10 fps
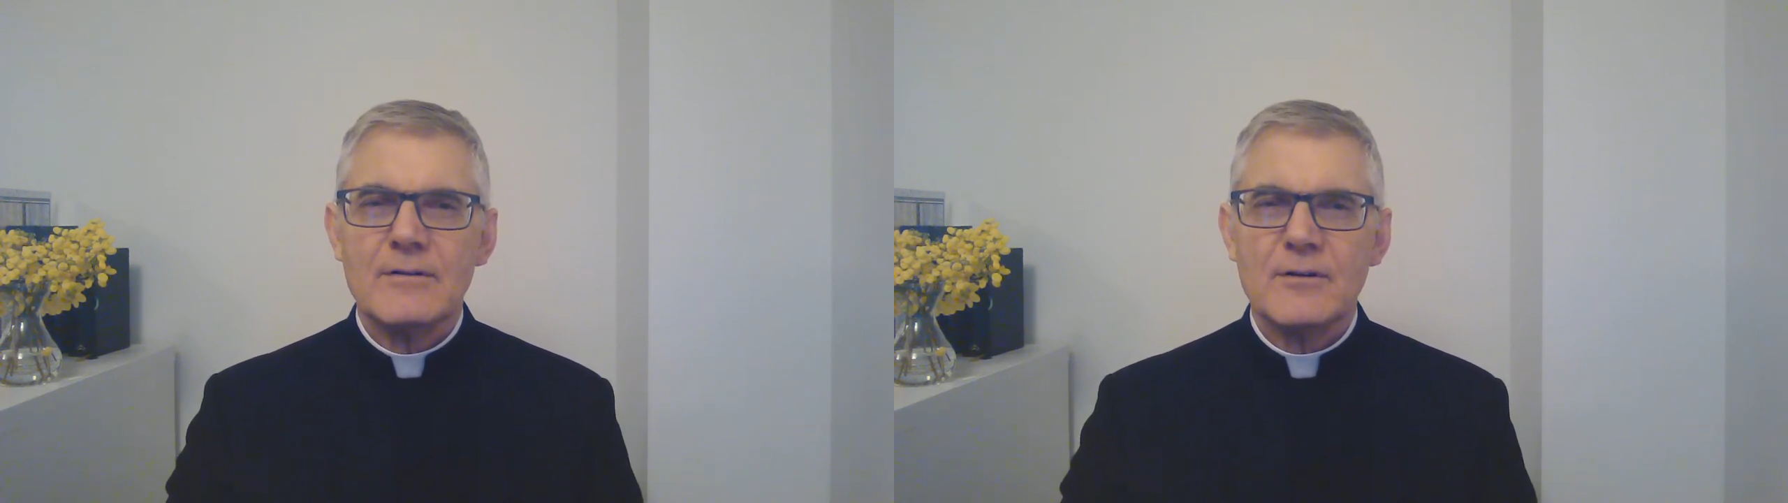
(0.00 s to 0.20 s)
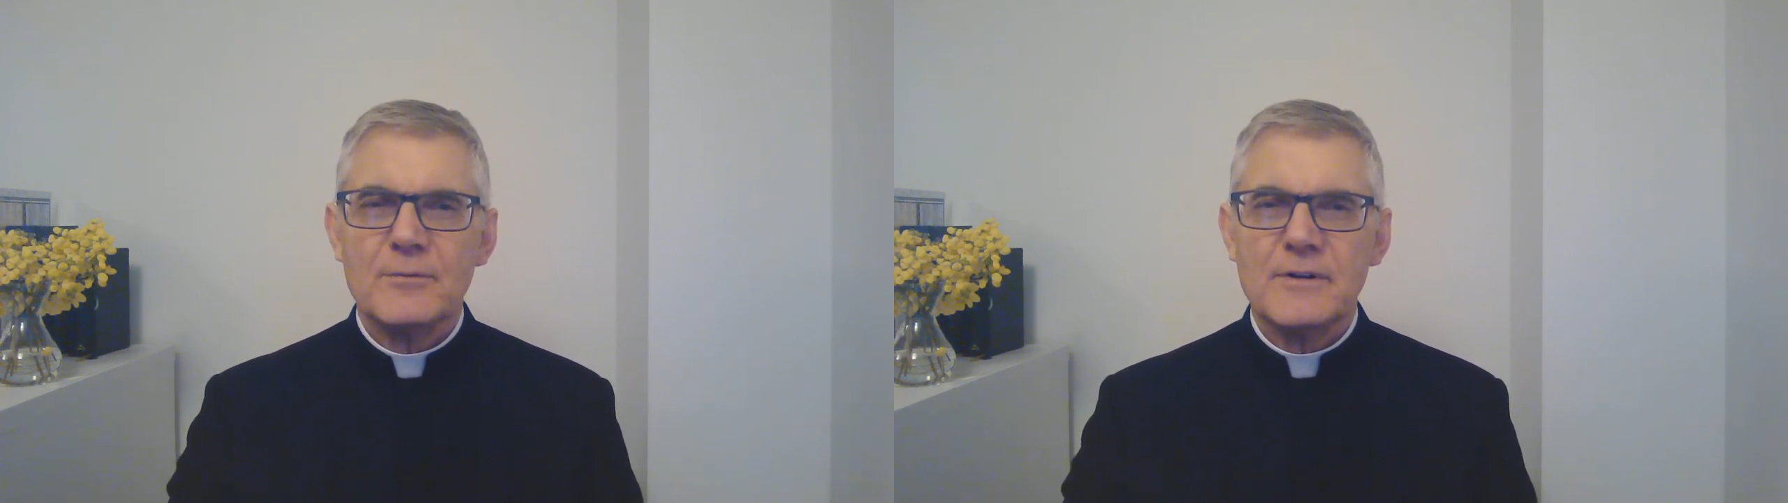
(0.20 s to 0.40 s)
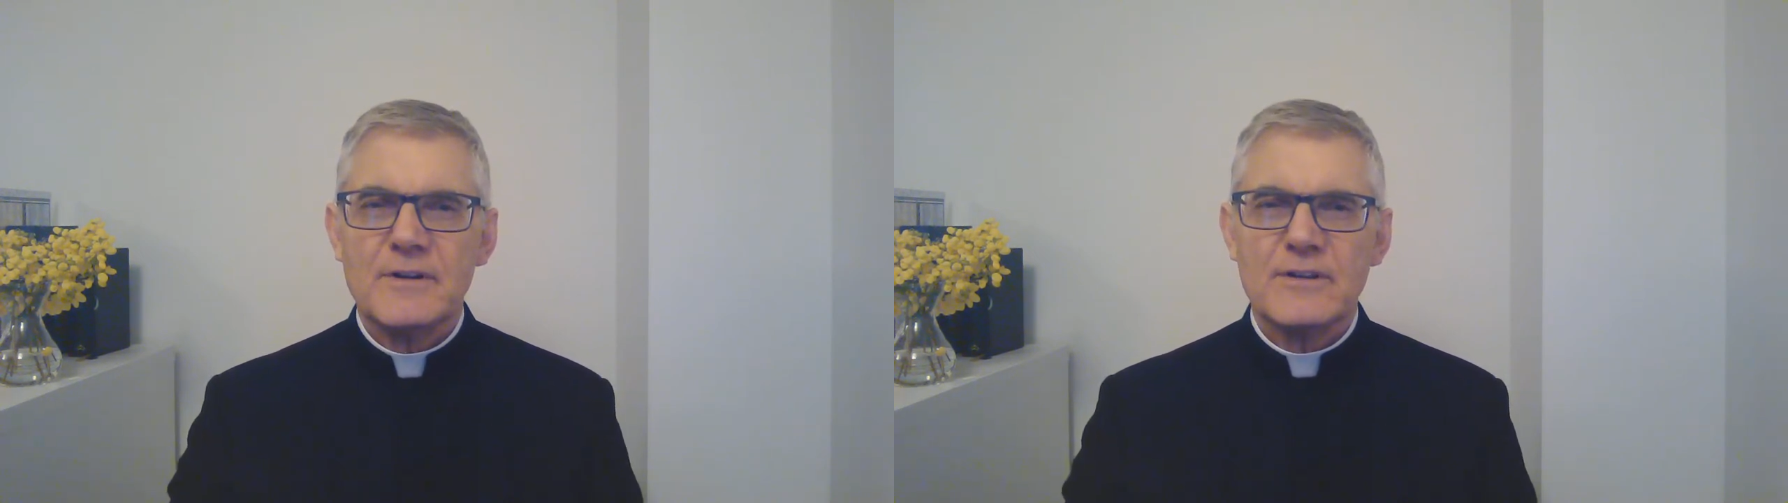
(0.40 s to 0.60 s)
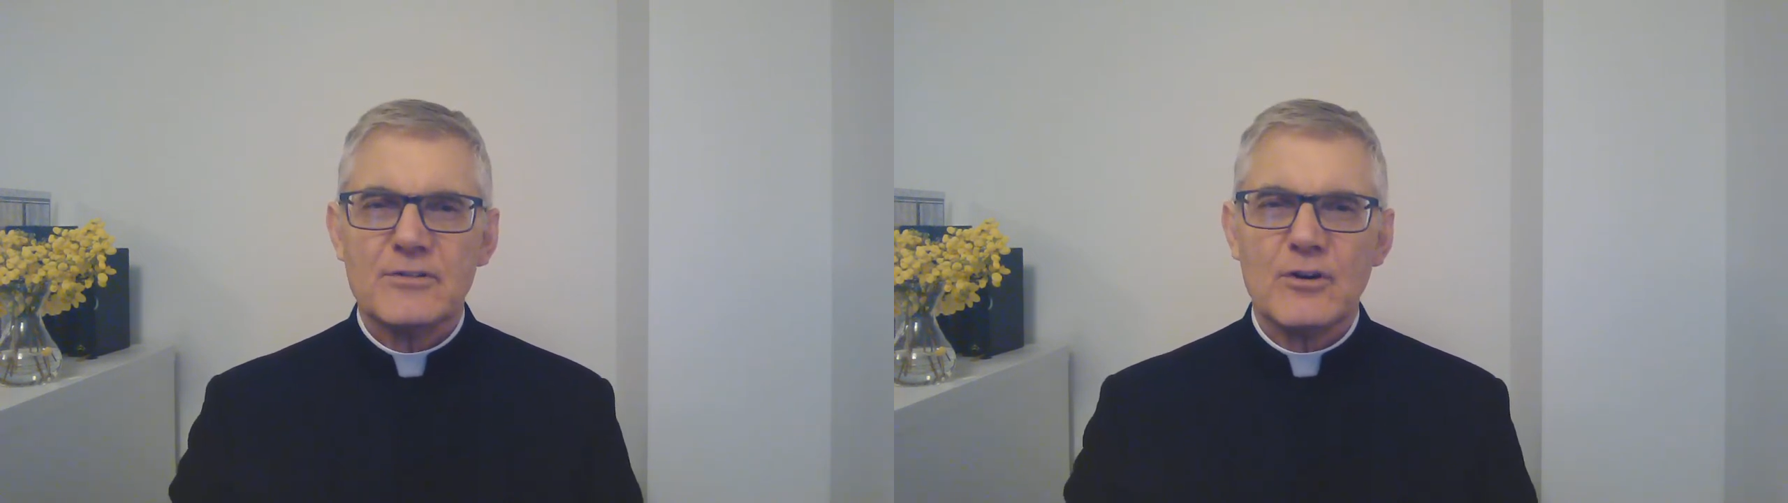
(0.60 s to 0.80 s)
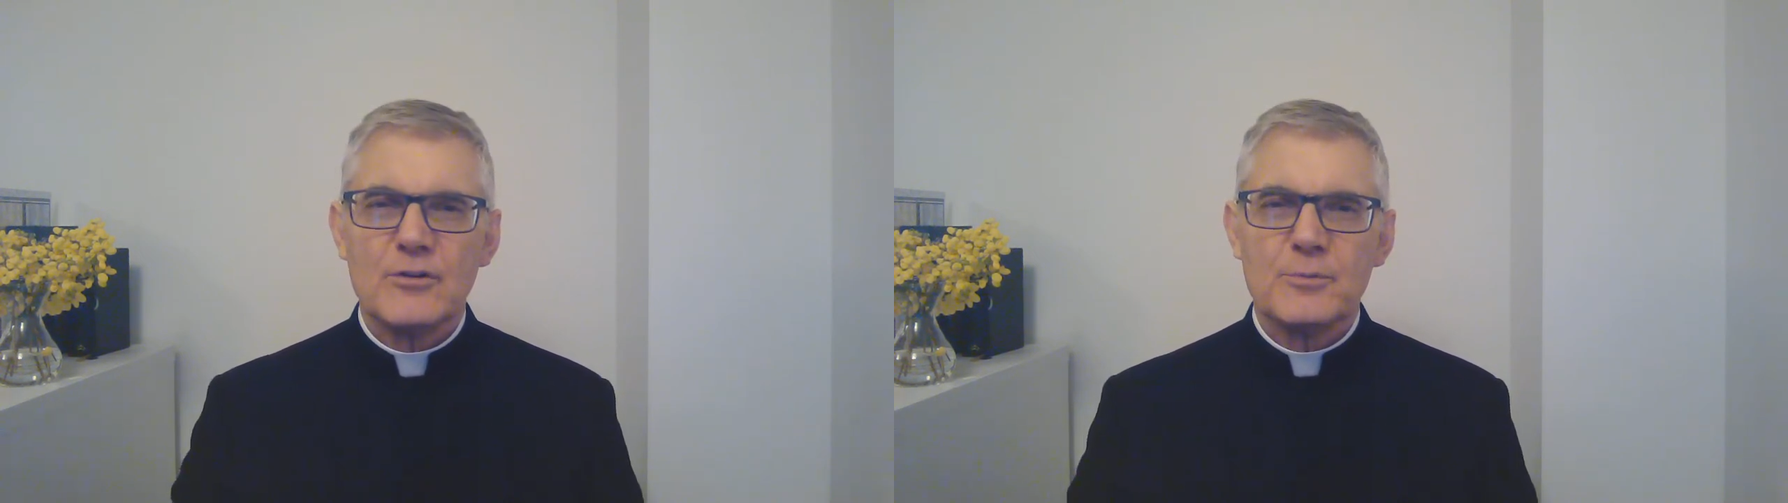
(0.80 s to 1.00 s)
From today's
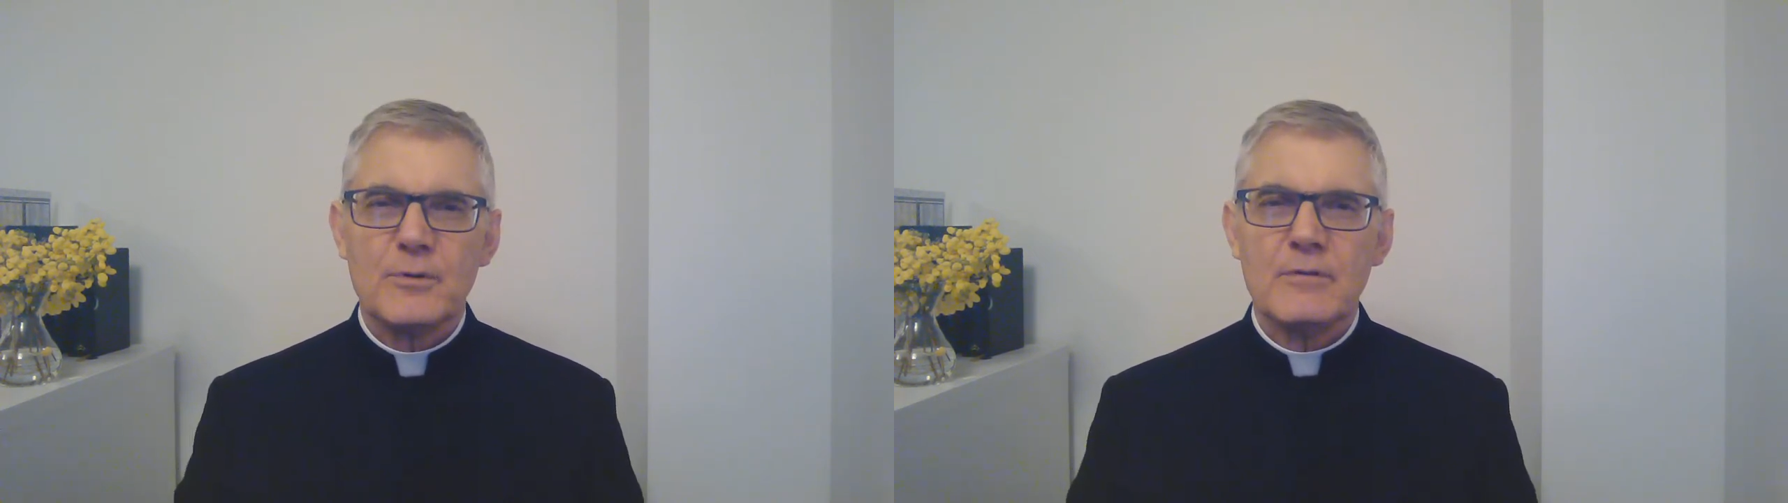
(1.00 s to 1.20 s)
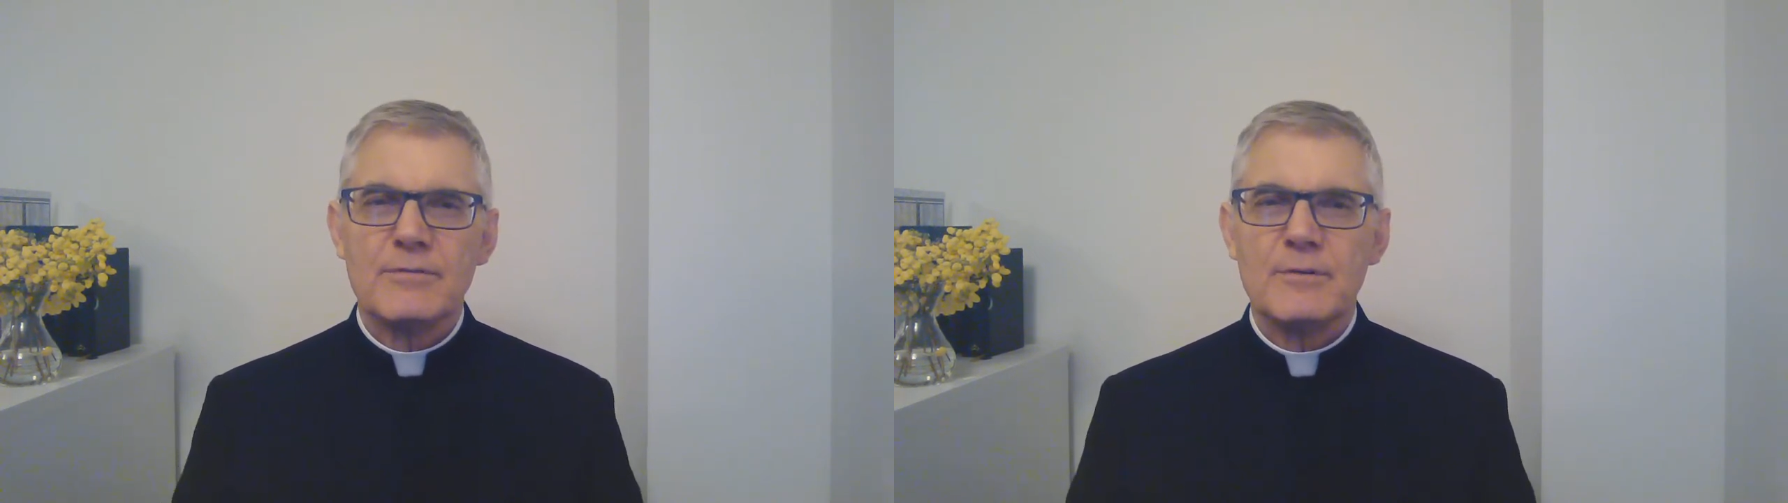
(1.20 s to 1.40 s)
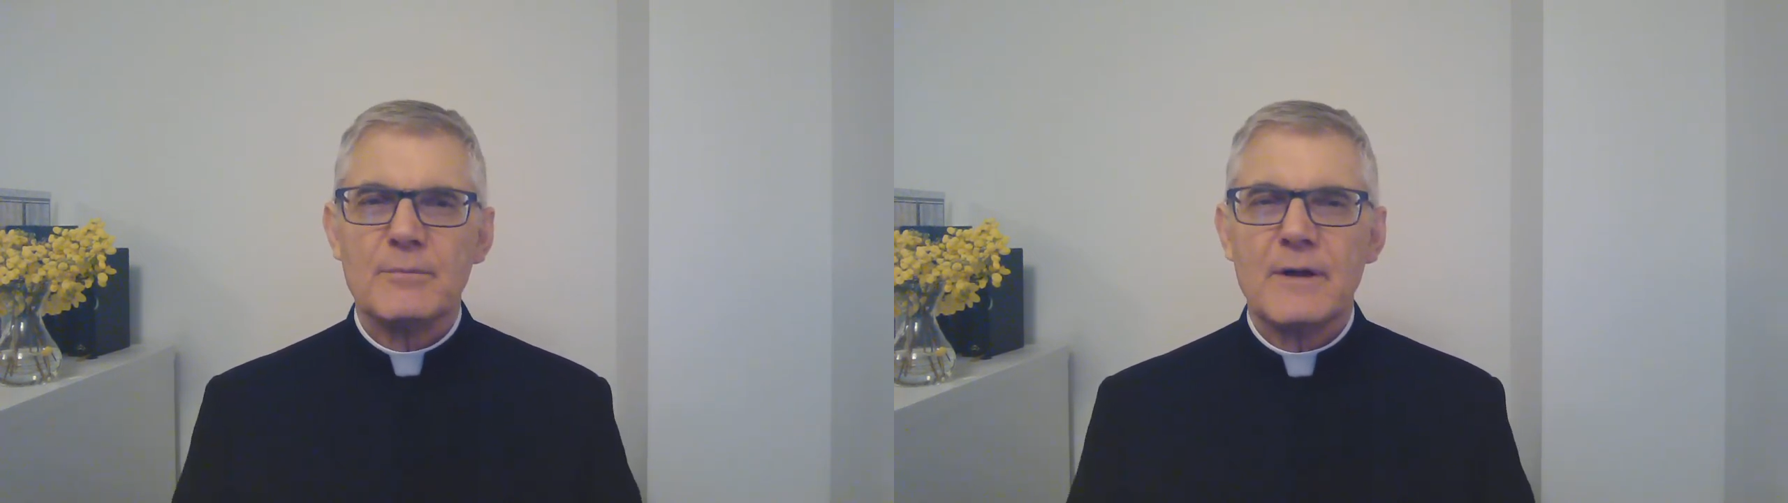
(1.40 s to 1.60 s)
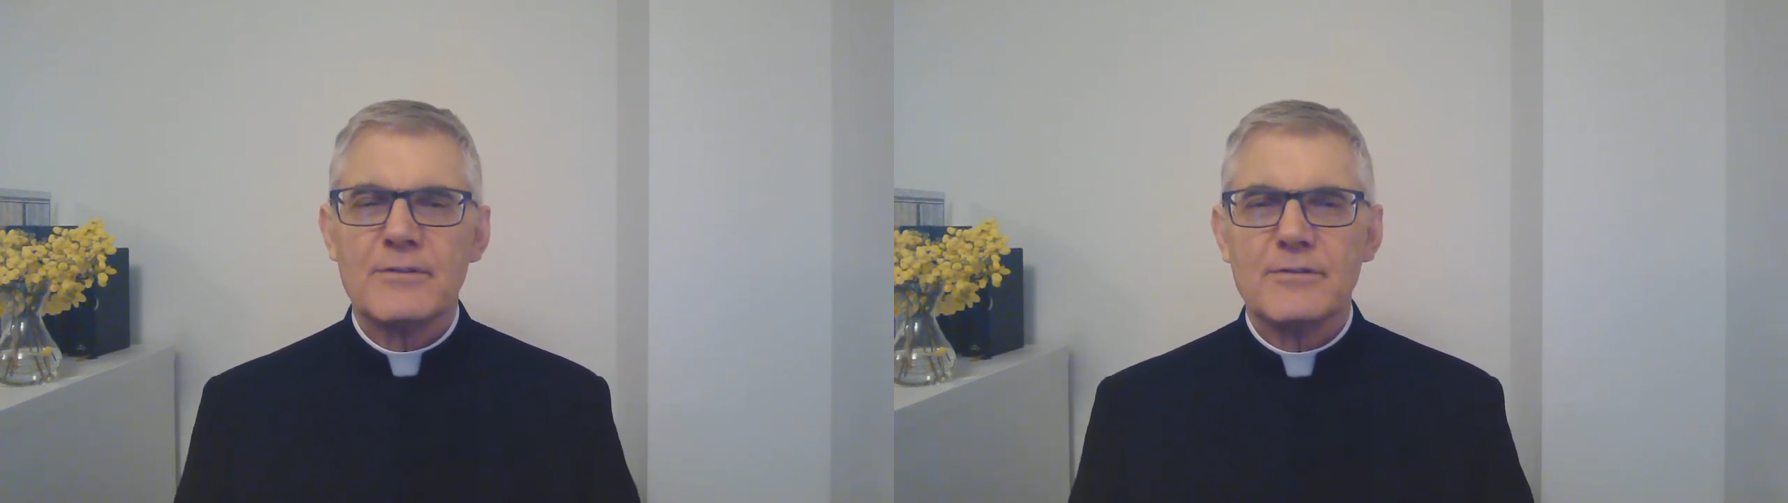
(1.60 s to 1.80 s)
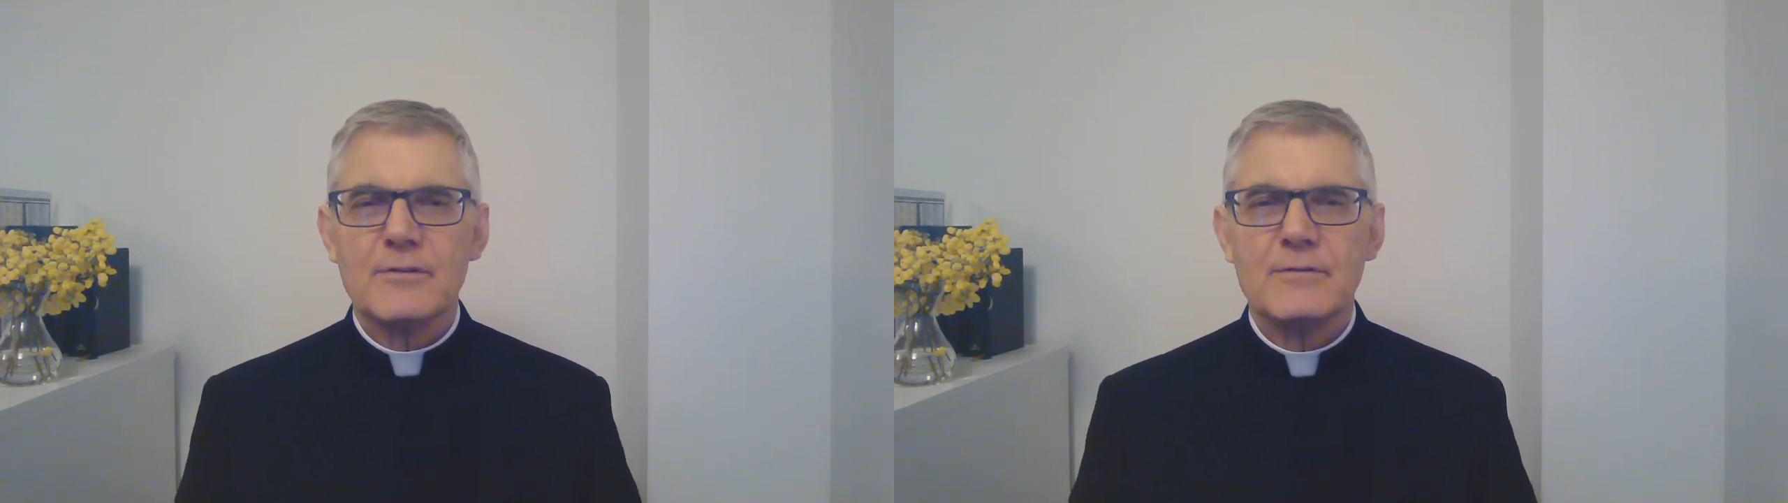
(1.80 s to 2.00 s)
Gospel from
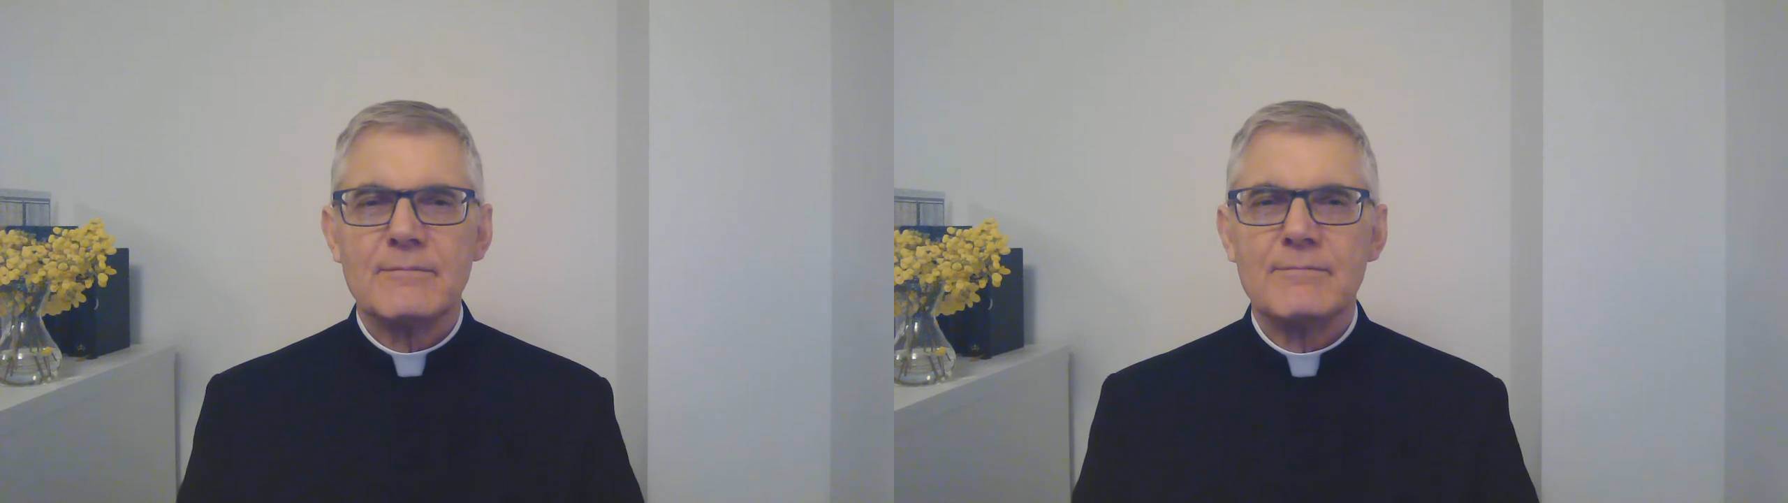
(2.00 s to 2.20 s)
Matthew.